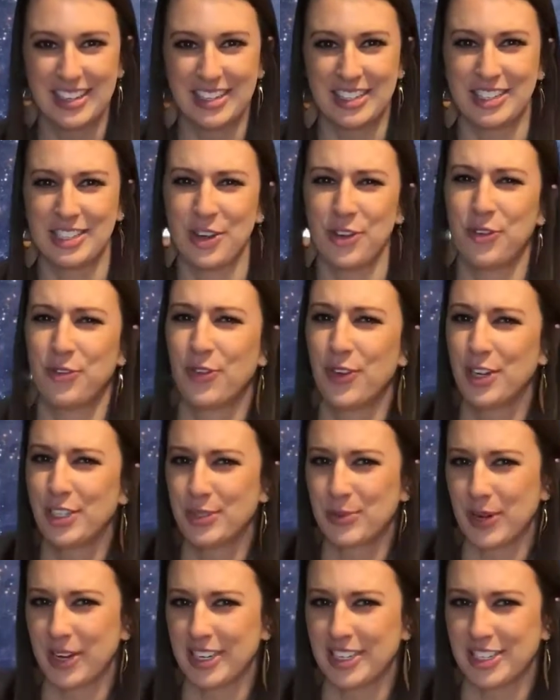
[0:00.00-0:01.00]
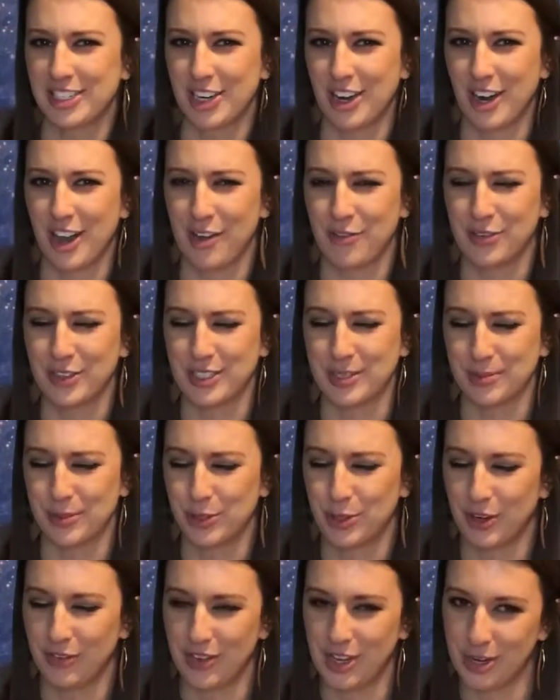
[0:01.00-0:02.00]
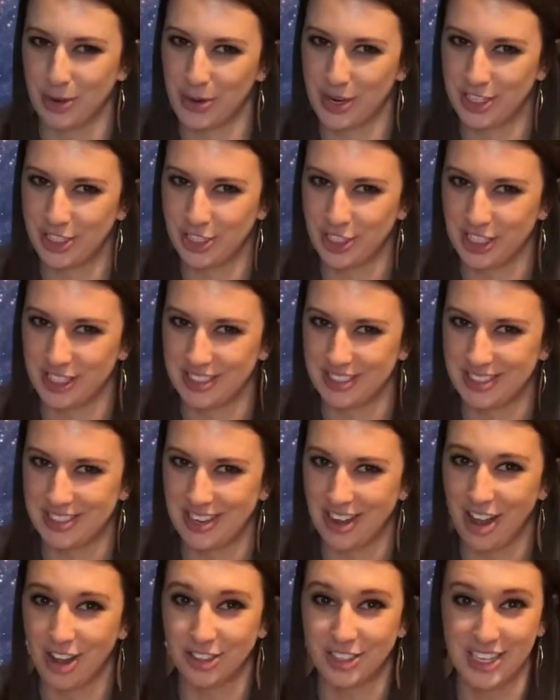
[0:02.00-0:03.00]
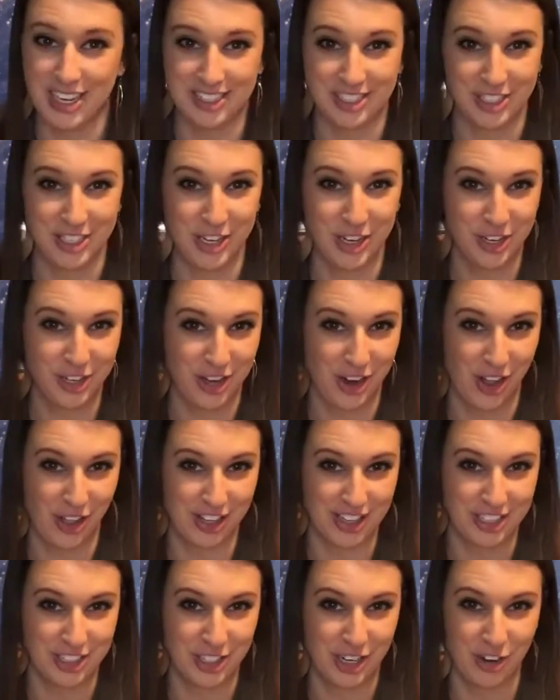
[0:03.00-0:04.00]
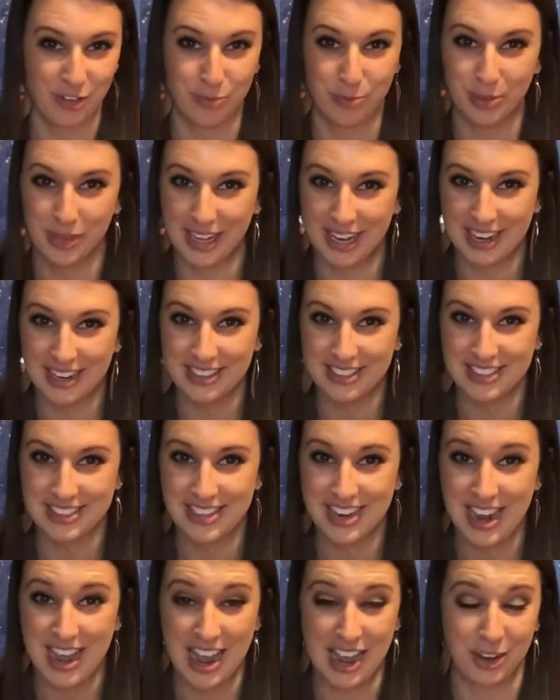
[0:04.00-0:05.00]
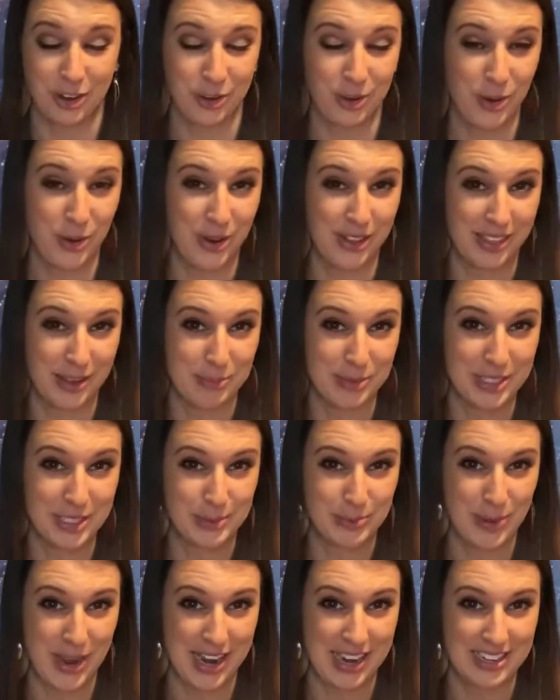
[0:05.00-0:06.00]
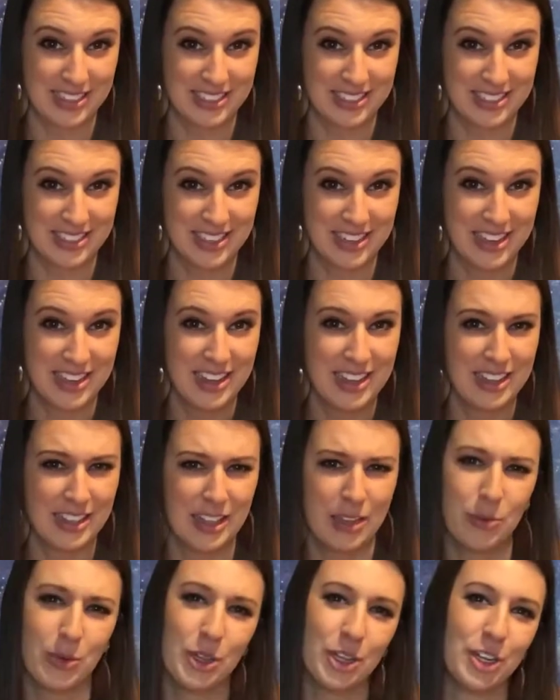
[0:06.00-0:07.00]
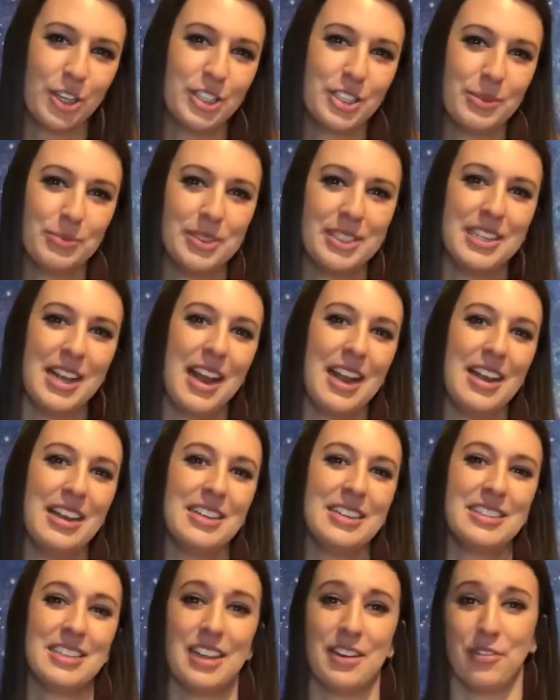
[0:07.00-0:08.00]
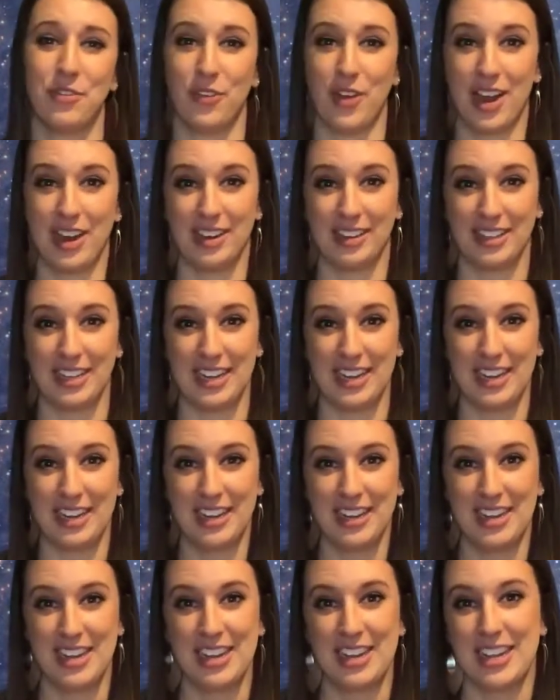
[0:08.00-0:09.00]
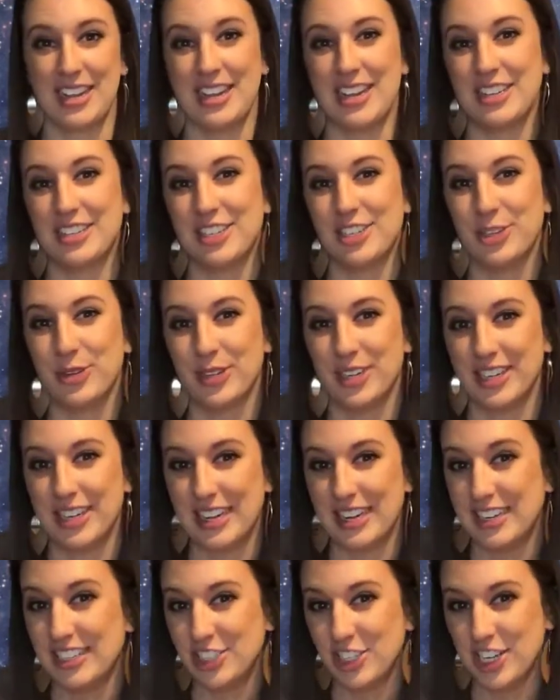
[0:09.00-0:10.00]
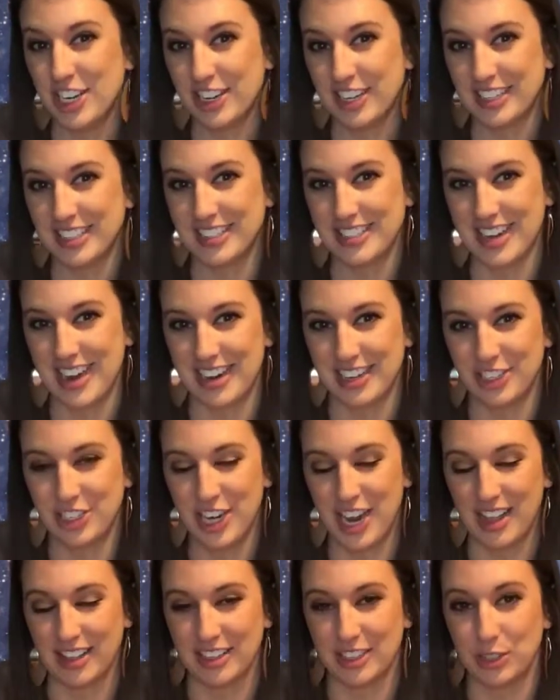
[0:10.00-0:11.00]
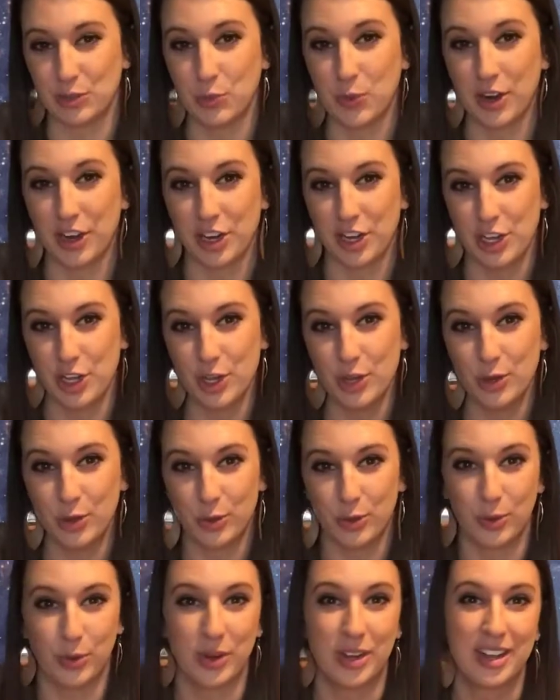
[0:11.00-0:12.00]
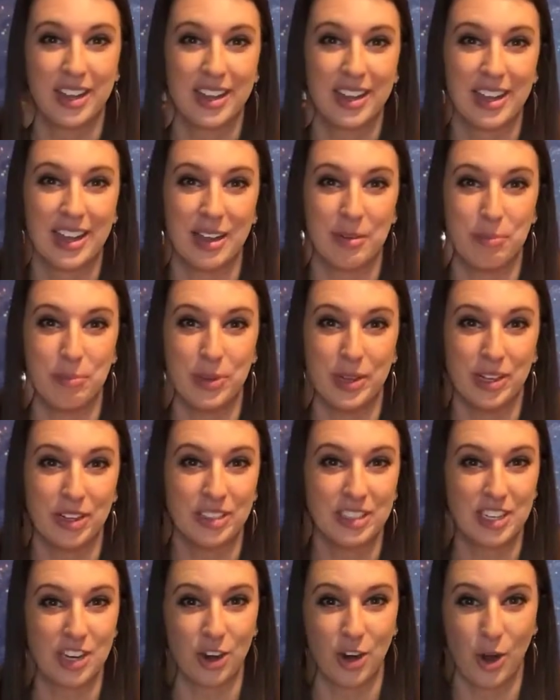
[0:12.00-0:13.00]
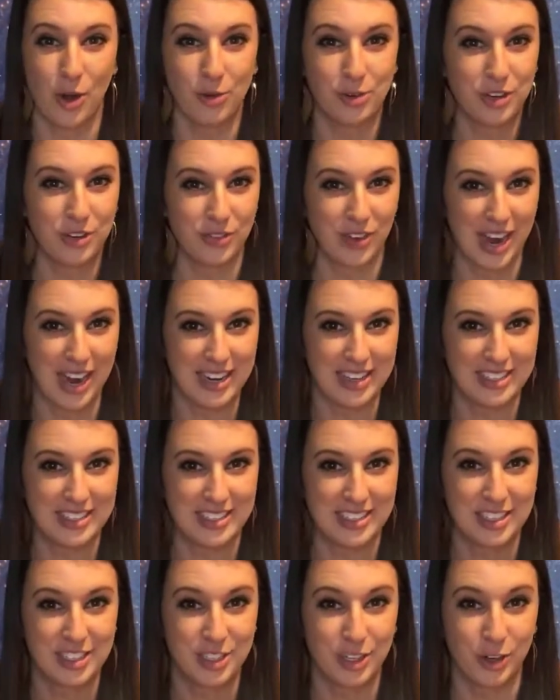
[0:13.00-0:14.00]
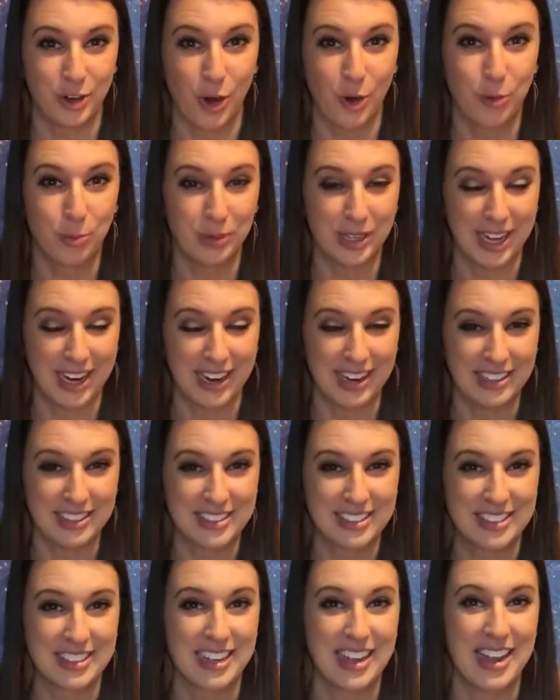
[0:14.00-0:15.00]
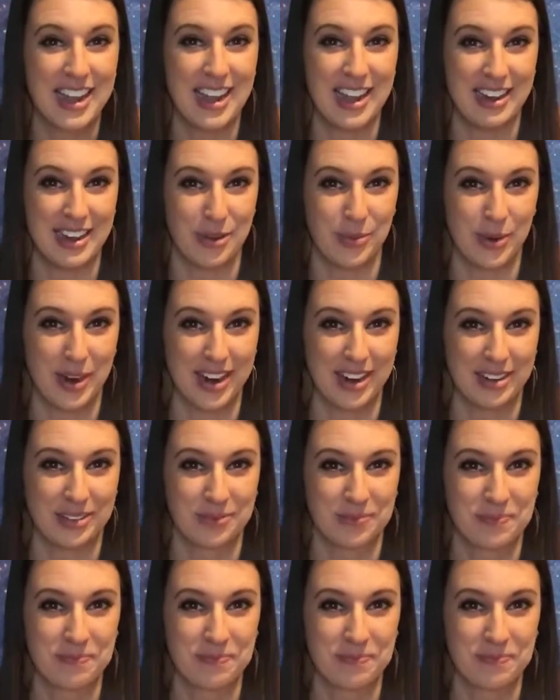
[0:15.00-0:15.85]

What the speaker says: So first we're going to start off with some trivia questions. I'll test your knowledge of plants and growing them in space. Then we'll learn some science and finally get to do an engineering design challenge where you can build your own device to grow plants anywhere.